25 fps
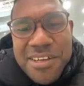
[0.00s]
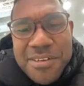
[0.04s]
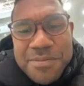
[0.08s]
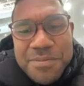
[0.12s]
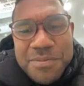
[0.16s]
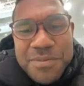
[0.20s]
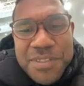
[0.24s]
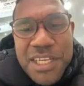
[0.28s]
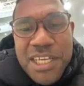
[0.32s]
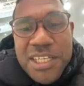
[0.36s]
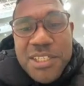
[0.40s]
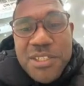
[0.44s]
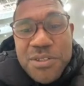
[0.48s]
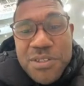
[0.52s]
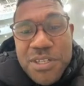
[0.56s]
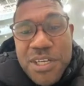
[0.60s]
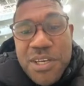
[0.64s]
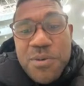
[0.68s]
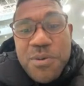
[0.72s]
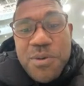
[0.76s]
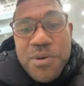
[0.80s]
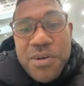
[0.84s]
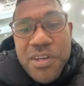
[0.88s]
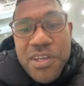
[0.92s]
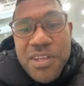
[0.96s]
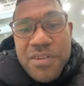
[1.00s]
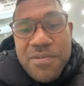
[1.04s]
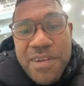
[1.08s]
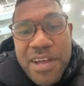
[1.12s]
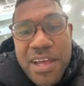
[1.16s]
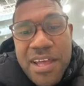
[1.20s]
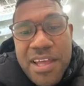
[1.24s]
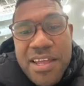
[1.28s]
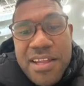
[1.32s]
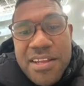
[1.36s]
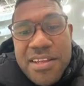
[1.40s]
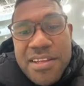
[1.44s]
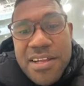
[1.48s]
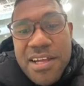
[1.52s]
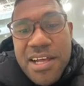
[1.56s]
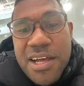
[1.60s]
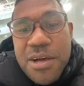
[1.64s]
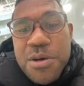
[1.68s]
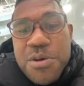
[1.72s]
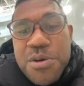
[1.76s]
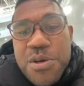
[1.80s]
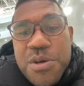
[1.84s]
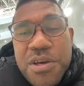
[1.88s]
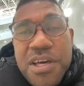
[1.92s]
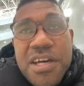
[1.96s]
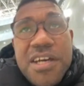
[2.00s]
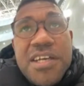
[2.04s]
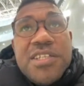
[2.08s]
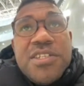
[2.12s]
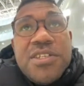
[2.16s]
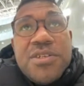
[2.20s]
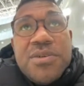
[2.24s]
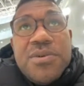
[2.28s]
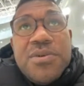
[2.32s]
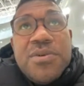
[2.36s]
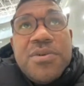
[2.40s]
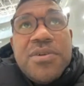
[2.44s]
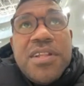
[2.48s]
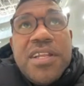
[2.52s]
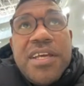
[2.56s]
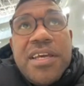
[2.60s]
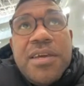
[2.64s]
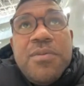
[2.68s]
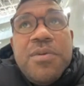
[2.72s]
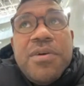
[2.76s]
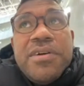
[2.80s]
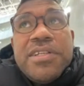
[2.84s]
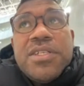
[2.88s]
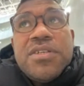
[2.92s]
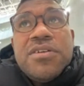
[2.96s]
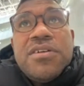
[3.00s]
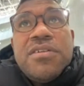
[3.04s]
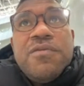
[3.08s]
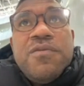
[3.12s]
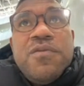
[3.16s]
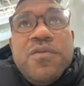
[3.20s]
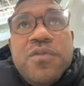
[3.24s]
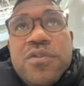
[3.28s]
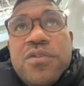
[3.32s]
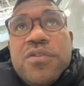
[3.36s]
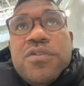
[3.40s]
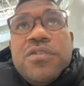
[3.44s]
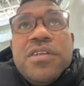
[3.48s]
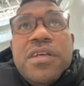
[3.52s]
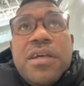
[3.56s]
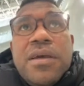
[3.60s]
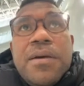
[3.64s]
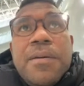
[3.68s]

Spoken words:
Day-to-day work, right? How you guys cook, like what sort of food?